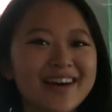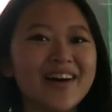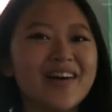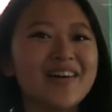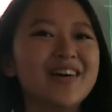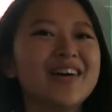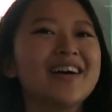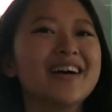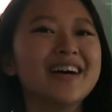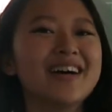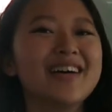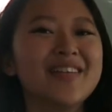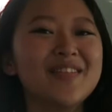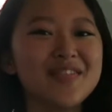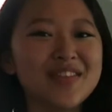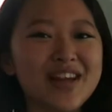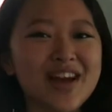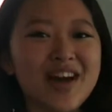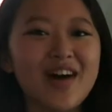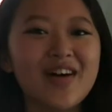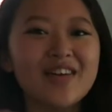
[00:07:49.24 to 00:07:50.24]

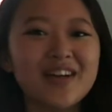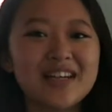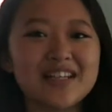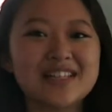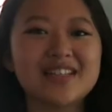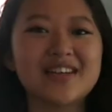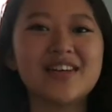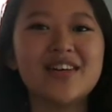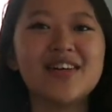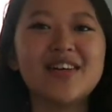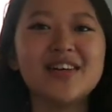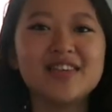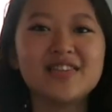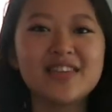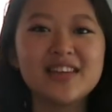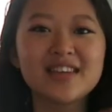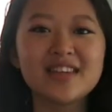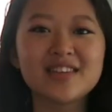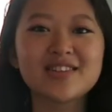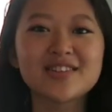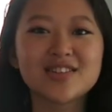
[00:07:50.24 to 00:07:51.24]
Alright, so
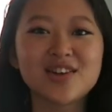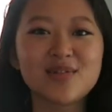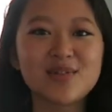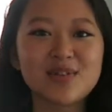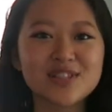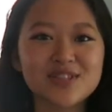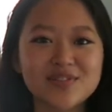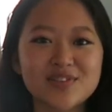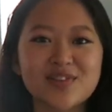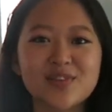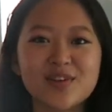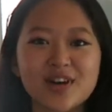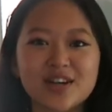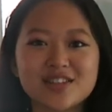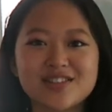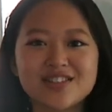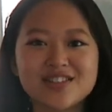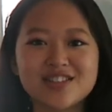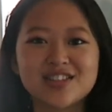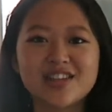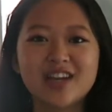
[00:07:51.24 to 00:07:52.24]
thank you so much for
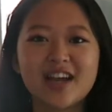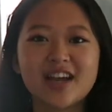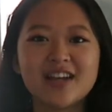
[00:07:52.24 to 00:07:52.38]
watching.